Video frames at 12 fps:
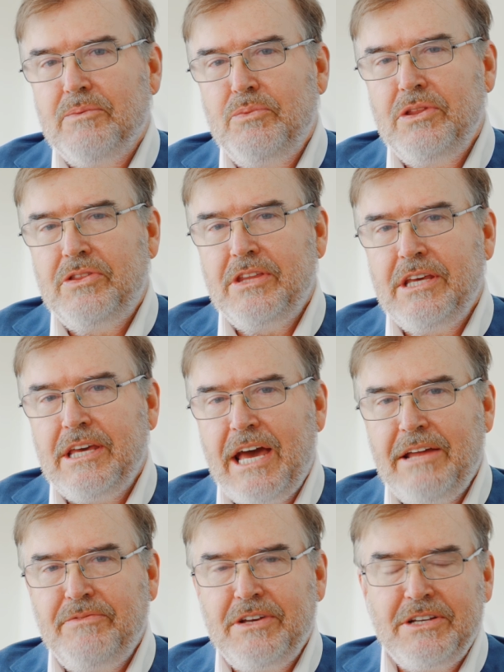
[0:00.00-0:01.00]
With the
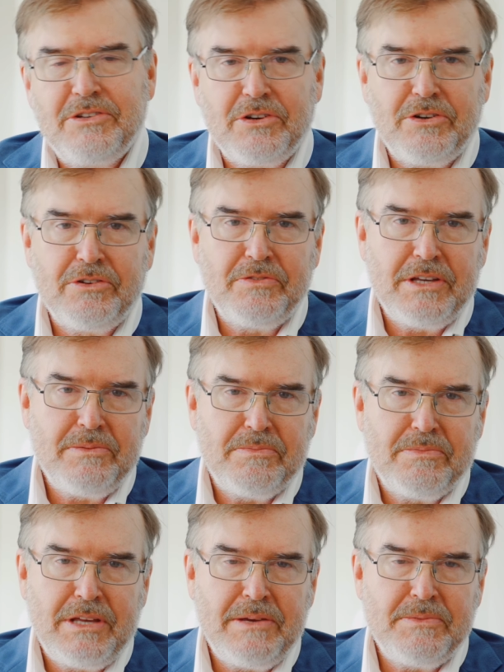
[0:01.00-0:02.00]
advent of
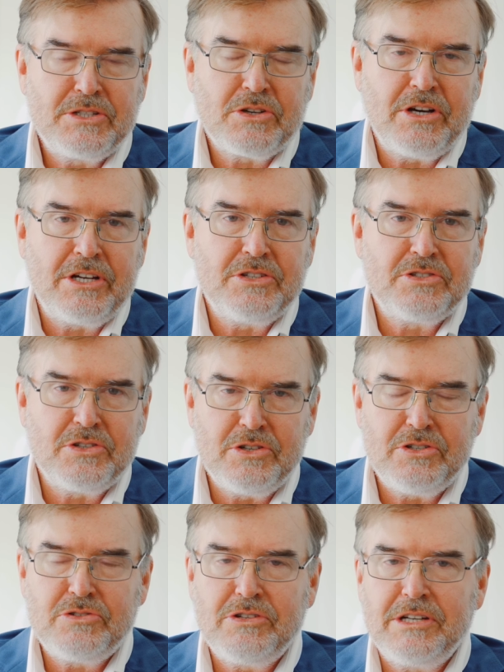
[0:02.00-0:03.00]
Im image guided
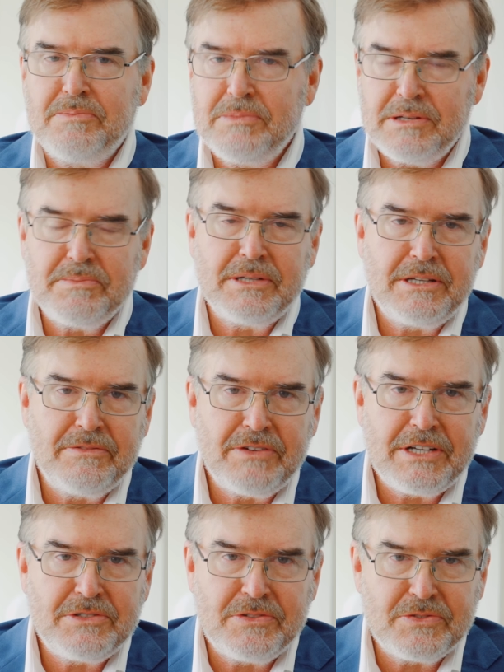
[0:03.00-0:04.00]
surgery and minimally
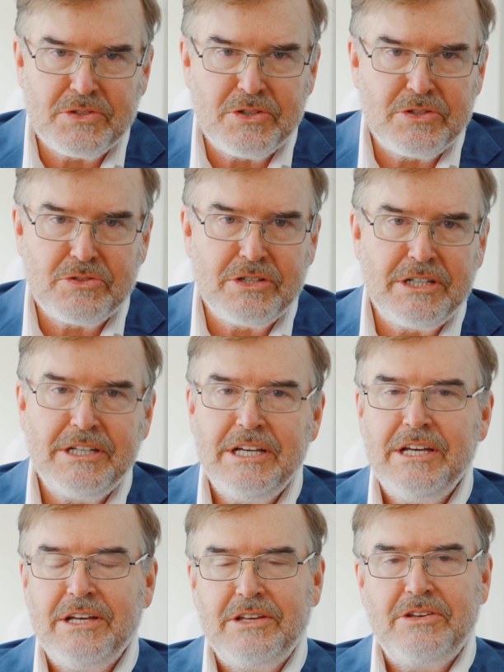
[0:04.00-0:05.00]
invasive surgery,
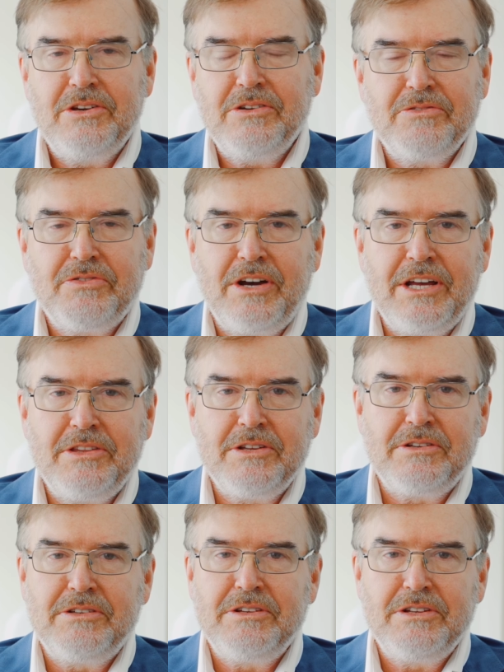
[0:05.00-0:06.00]
you're going to find
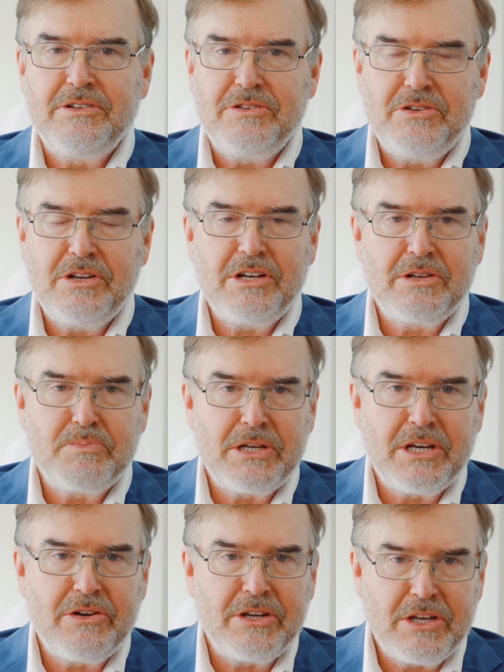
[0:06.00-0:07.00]
that you're going to
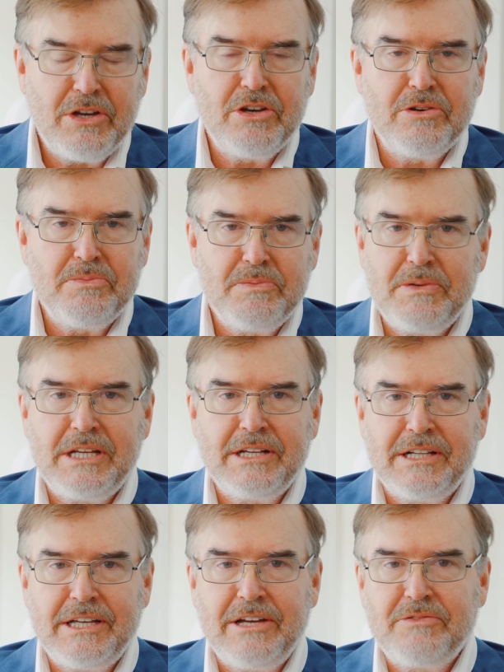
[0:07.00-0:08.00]
be going home
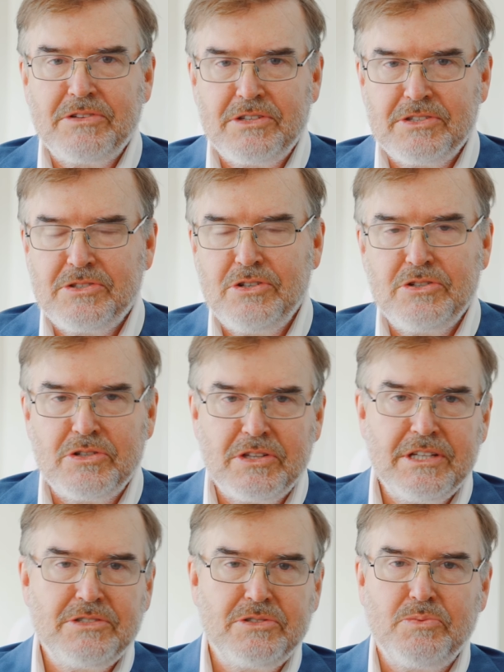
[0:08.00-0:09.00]
immediately after the surgery.
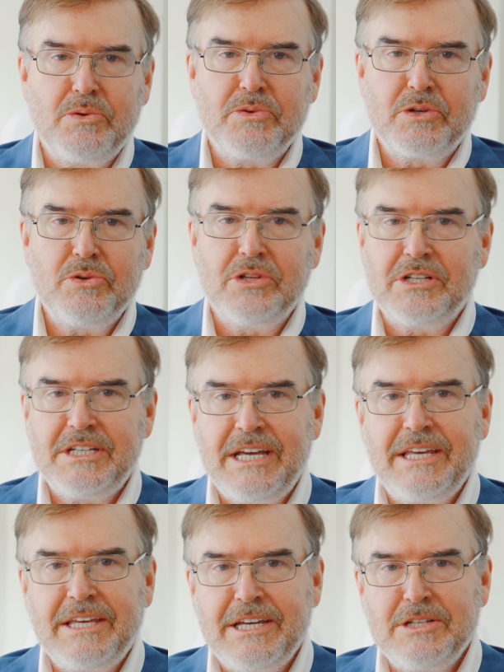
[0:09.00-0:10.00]
This is what we call a
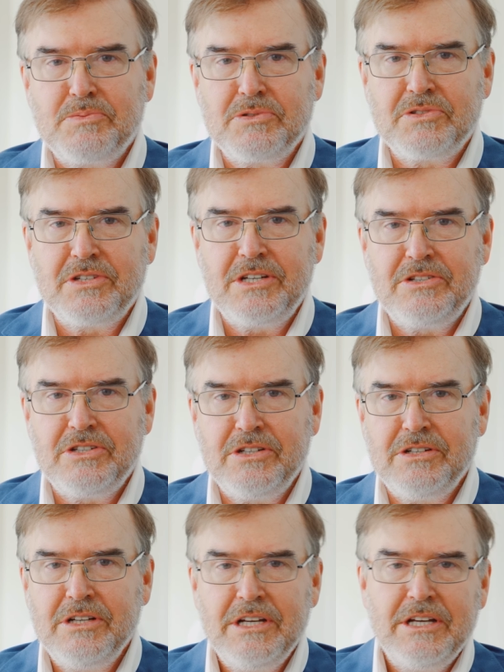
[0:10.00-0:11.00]
day case
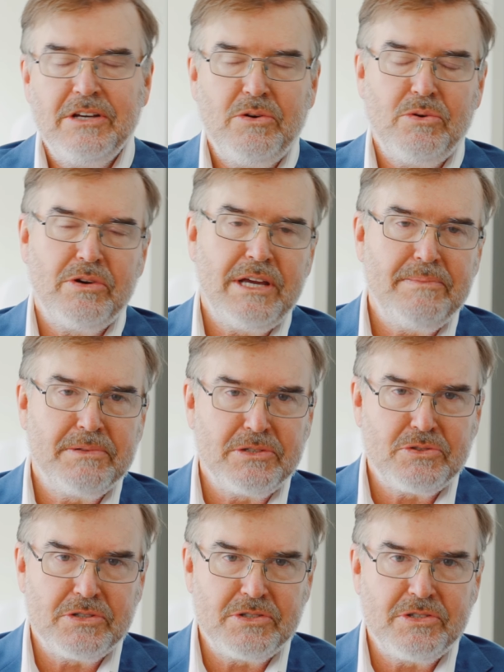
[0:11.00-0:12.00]
procedure or
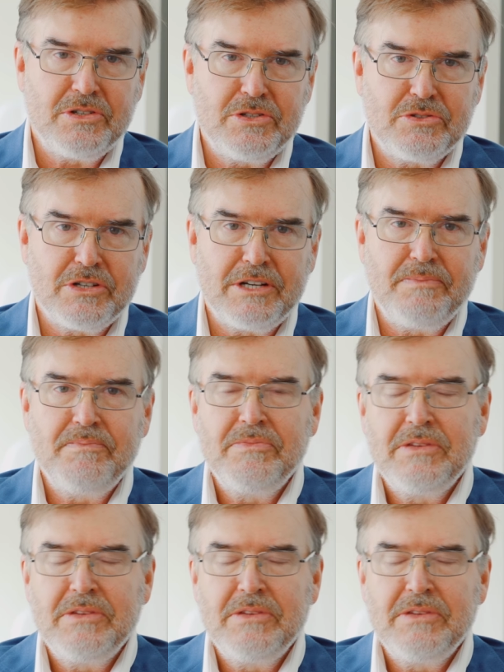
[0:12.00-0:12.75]
ambulatory surgery.